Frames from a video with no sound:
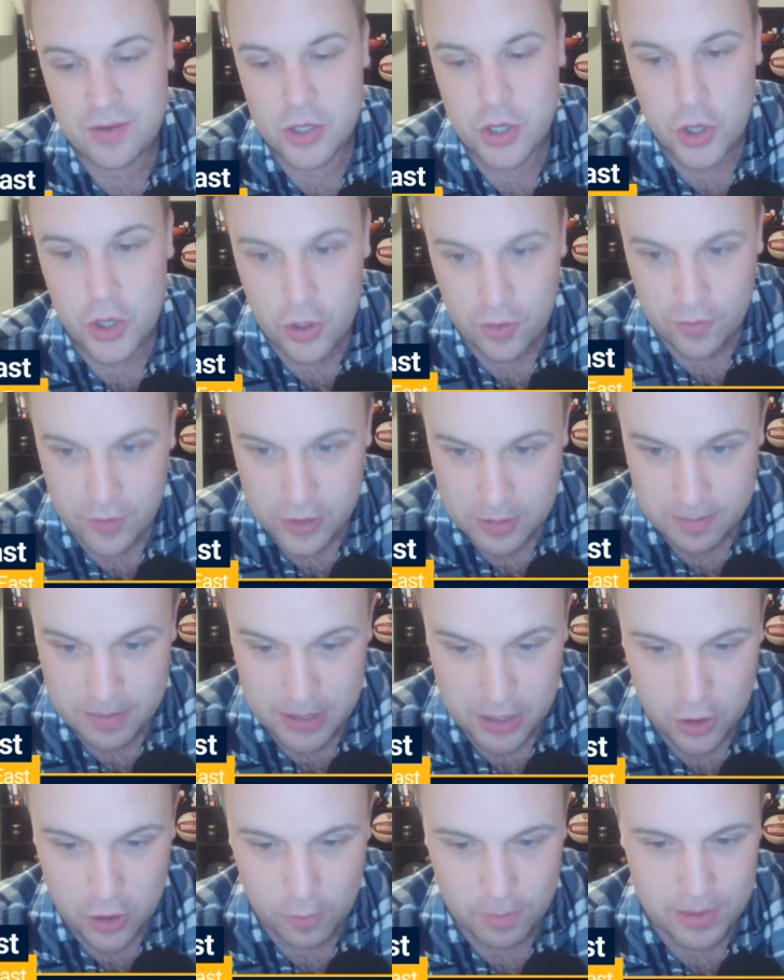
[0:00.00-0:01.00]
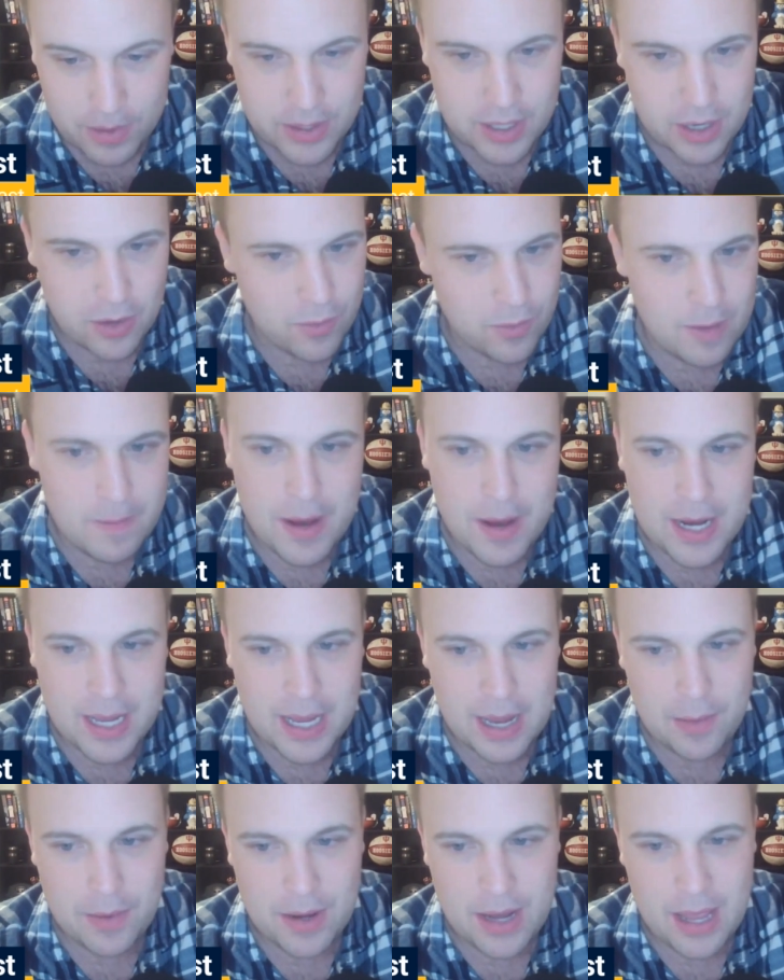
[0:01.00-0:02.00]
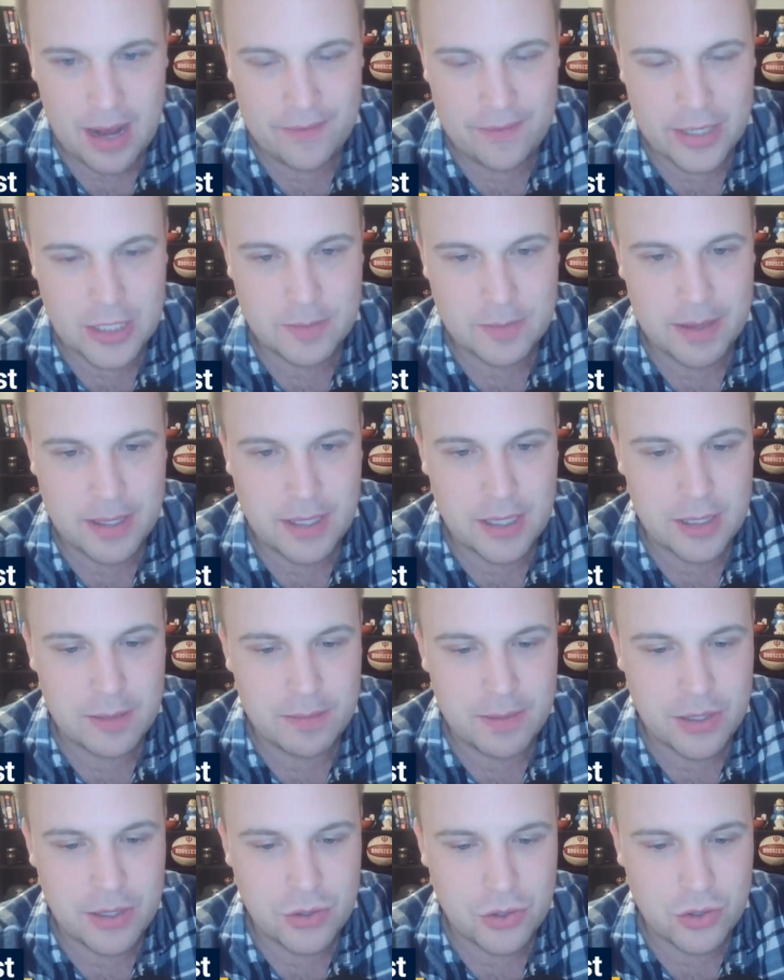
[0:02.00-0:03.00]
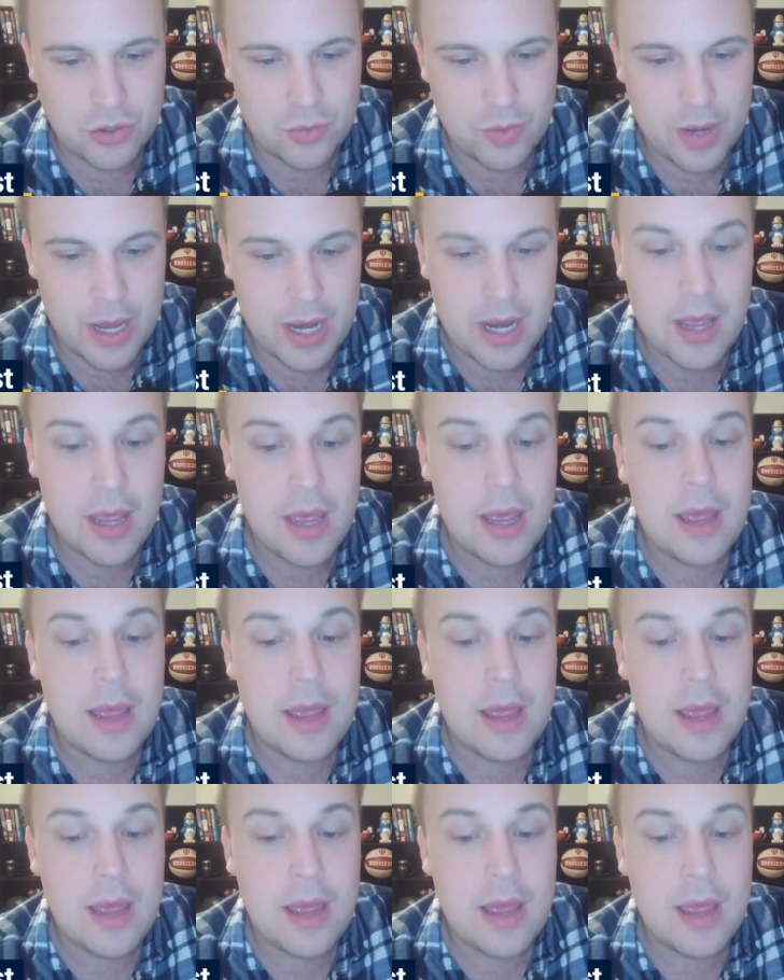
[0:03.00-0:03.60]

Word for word: Turnover is the big culprit there. Rebounding, I would not have expected the Pacers to win.